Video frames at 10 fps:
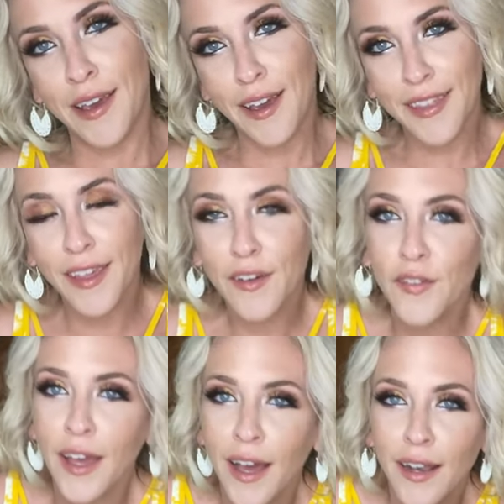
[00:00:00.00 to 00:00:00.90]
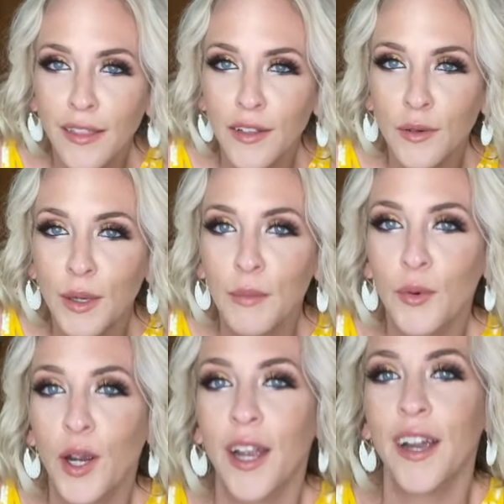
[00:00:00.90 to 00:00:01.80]
I think if I had a little bit
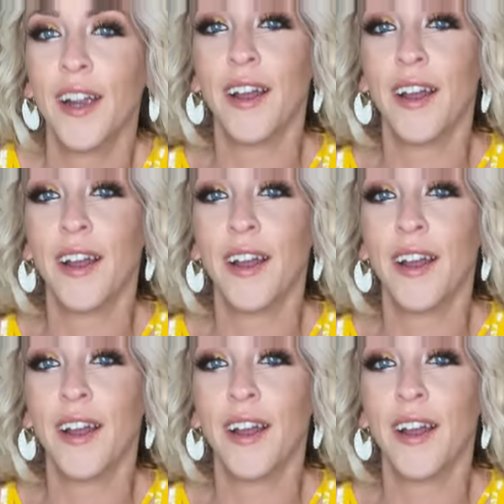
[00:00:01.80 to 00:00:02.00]
more